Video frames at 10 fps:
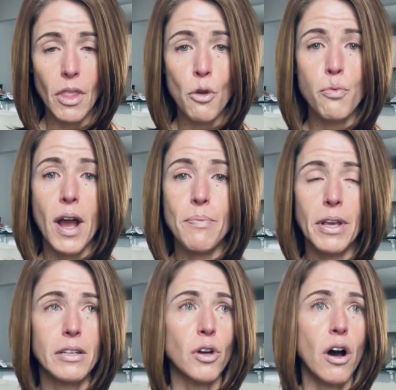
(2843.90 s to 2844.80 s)
right?
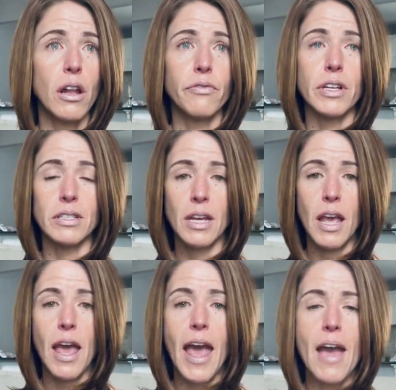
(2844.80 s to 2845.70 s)
Because all of it,
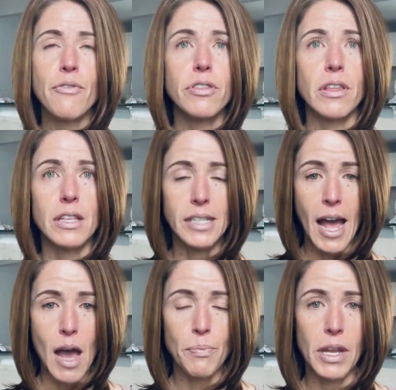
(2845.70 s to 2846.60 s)
everything that's
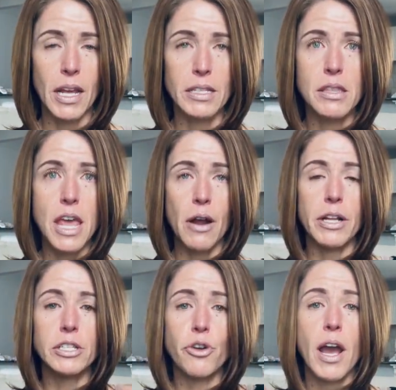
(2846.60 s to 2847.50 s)
happening, it's there.
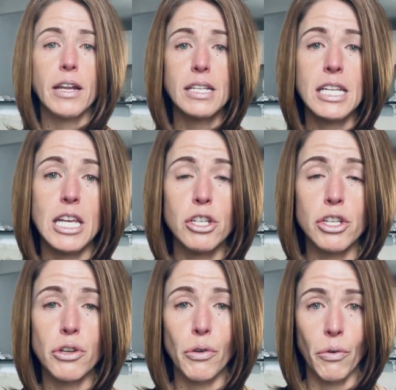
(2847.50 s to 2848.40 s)
It's trying to teach
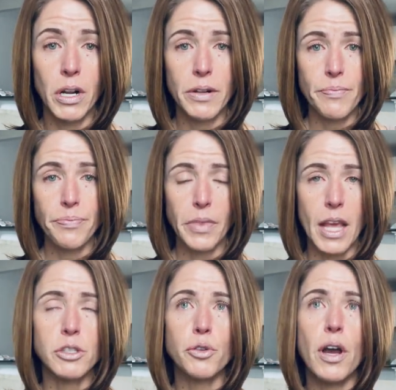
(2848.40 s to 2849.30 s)
you.
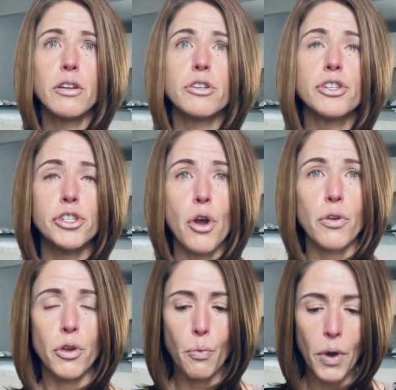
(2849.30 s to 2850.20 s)
It's trying to show
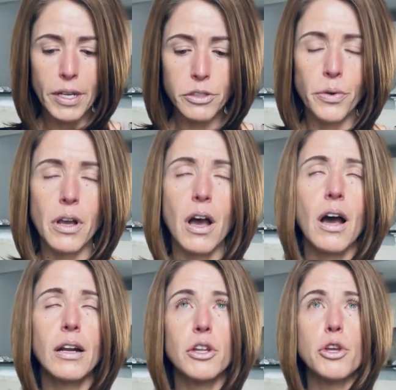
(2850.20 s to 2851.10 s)
you what is going
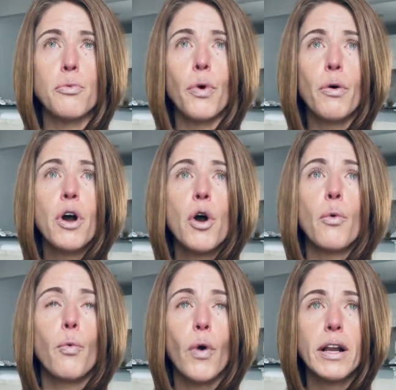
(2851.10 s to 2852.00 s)
on in you,
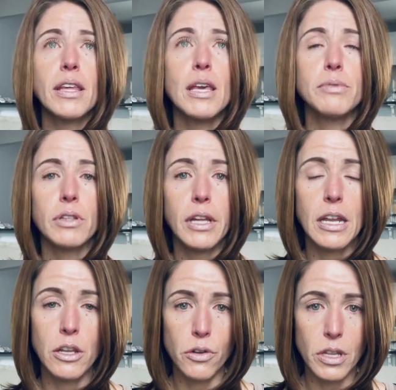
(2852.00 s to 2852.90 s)
what keeps
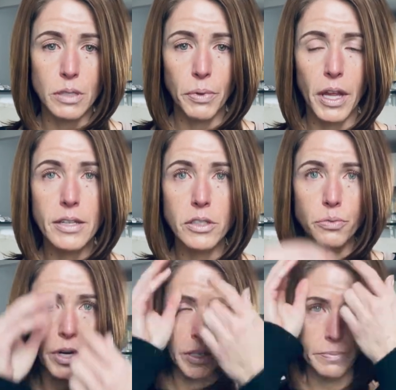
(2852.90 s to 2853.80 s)
leading you to these places
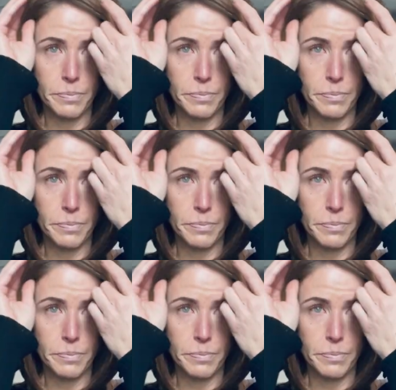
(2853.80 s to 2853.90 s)
where